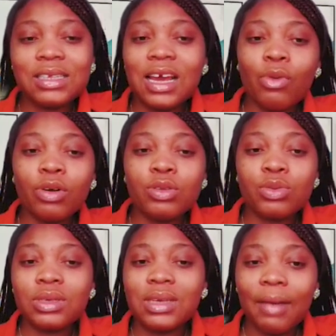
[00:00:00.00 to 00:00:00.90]
want to
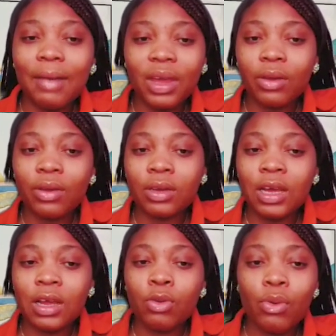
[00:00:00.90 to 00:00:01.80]
damn
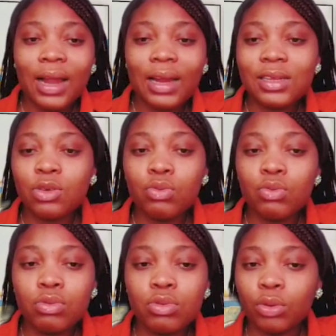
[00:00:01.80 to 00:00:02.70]
the low quality
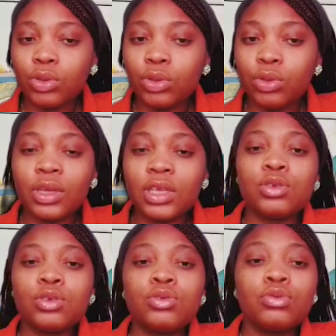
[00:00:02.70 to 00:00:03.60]
goods on you. It's
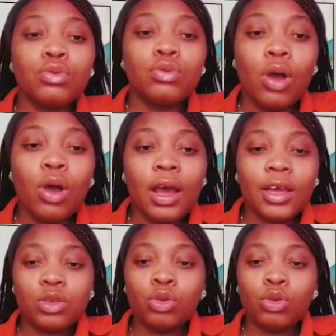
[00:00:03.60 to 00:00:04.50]

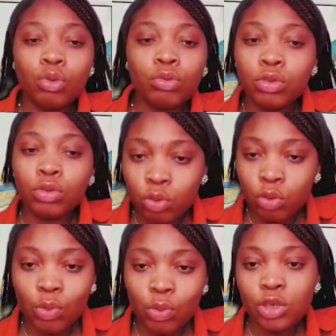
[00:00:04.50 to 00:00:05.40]
you choose
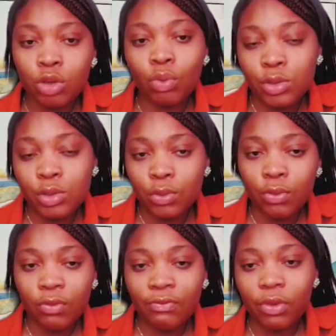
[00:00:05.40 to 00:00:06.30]
what you want to
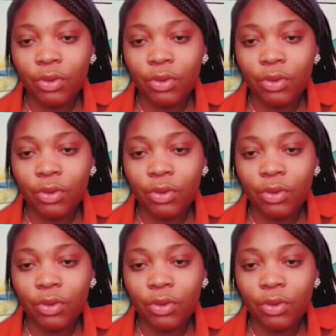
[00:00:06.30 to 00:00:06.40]
go for.